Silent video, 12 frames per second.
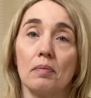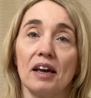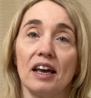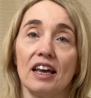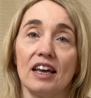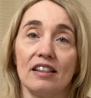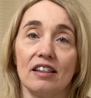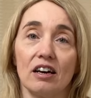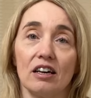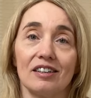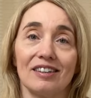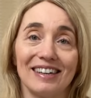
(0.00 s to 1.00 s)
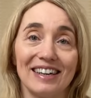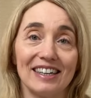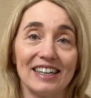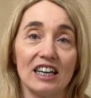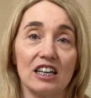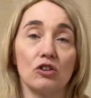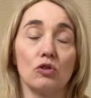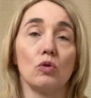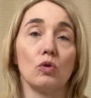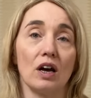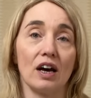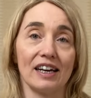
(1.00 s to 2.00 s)
either seated or
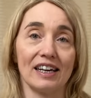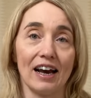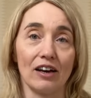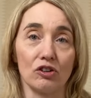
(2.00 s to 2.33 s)
lying down.